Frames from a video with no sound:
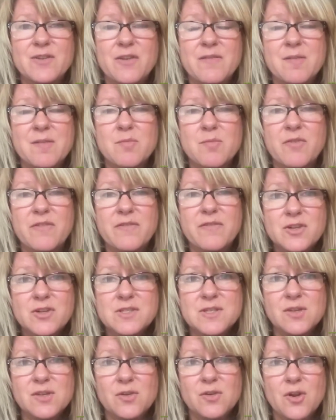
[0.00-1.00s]
November
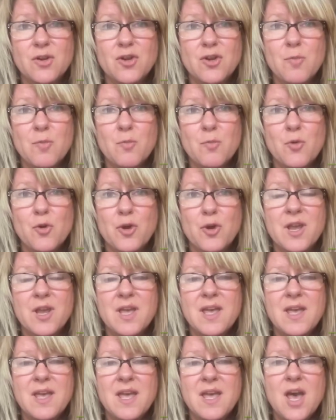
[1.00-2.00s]
1st, there are no more
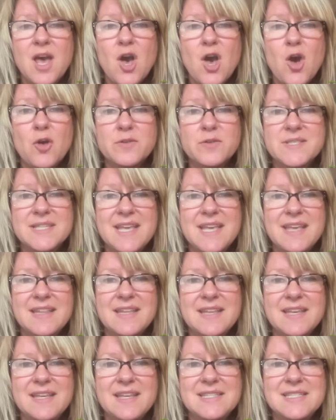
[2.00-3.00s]

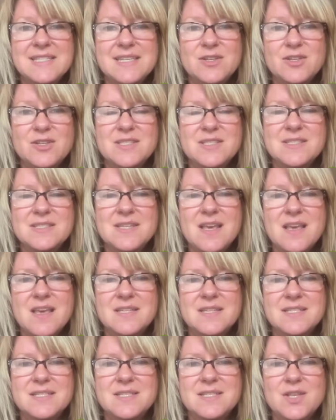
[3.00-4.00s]
wholesaling deals
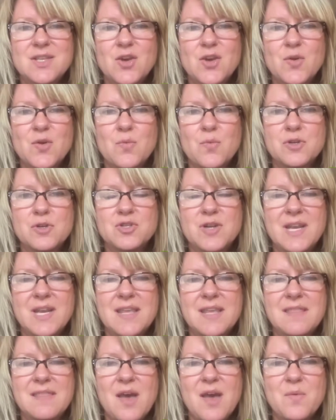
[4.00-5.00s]
done. So we're trying
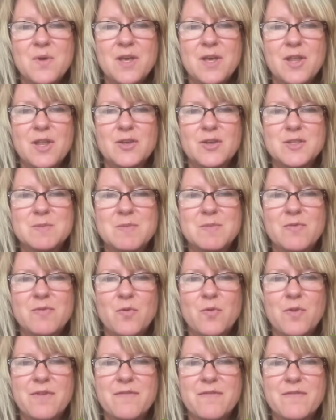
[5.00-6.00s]
to get that one closed
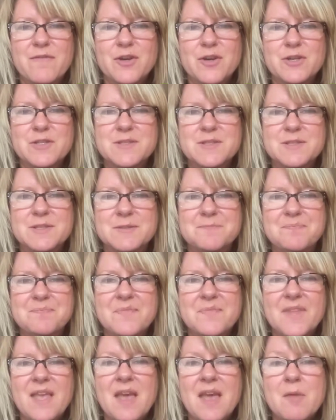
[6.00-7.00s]
before the first.
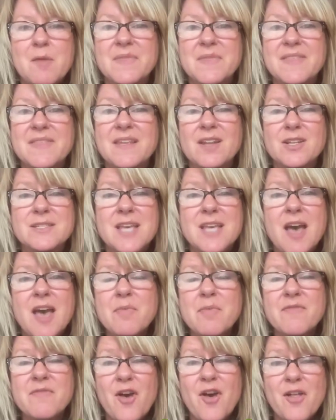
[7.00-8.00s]
But then on
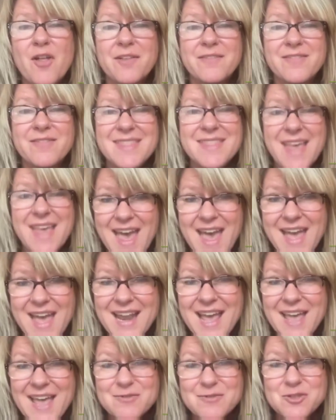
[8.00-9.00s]
top of all of
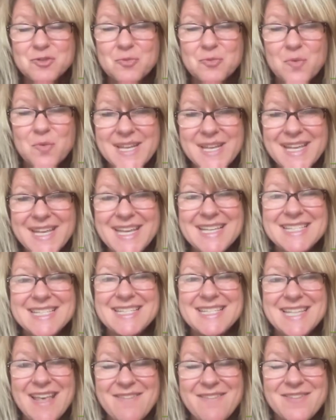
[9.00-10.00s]
that, I have
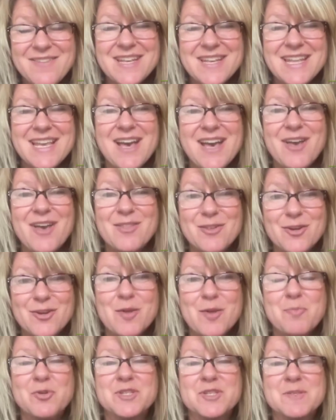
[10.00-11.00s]
27
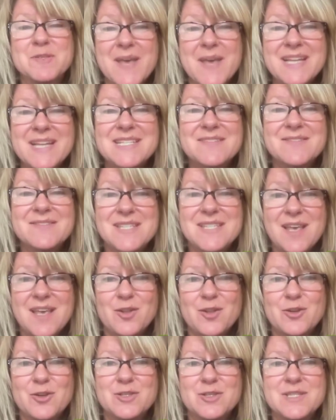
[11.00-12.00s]
other prospective
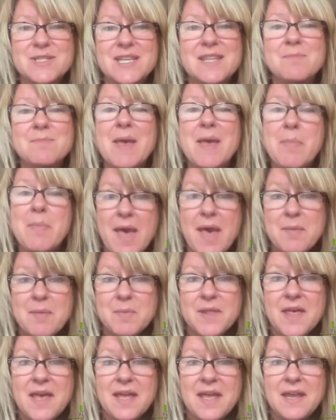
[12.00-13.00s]
sellers in my
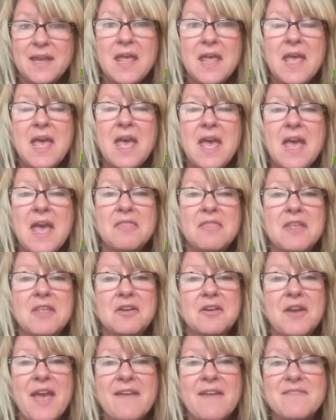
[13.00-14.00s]
pipeline that
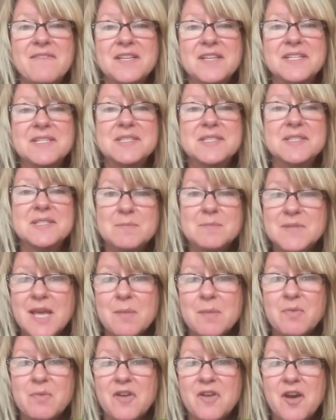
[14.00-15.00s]
are having some
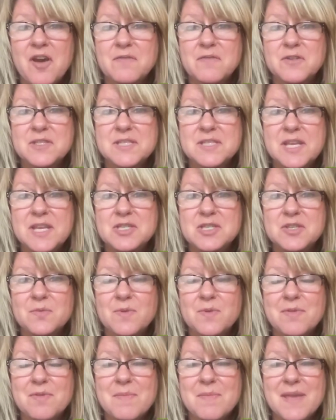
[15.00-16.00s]
type of conversation
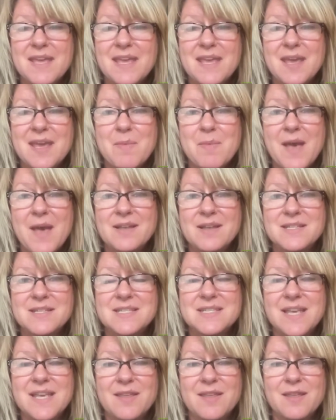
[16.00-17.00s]
with me about
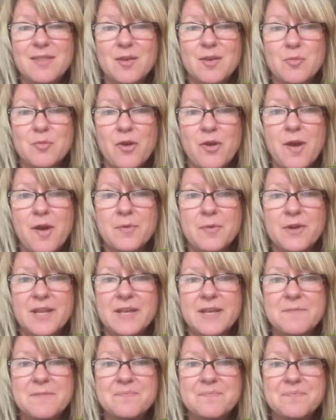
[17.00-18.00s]
selling their
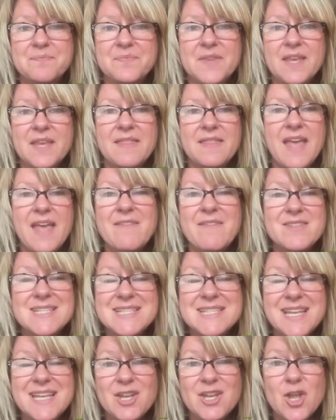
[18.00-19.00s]
property. They
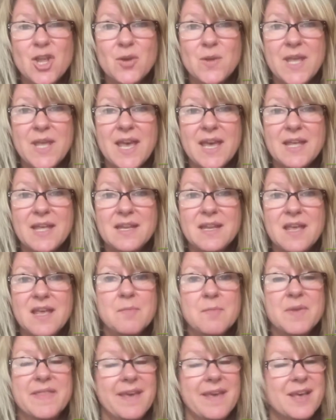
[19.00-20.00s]
haven't said no yet,
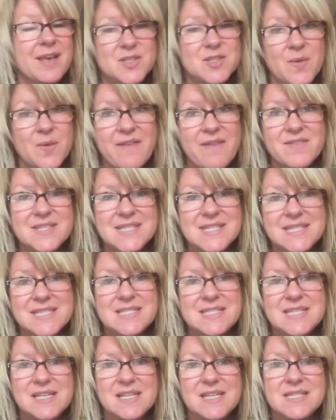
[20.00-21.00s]
but they also haven't
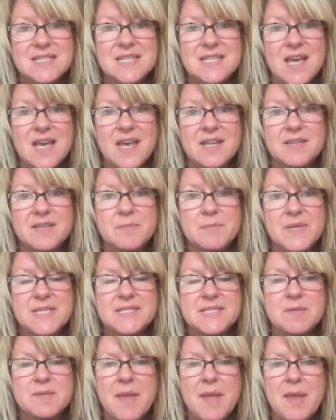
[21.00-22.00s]
sent in a signed
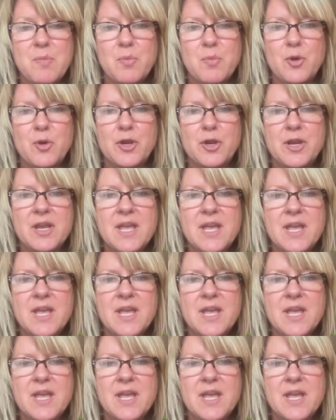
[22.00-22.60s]
piece of paper.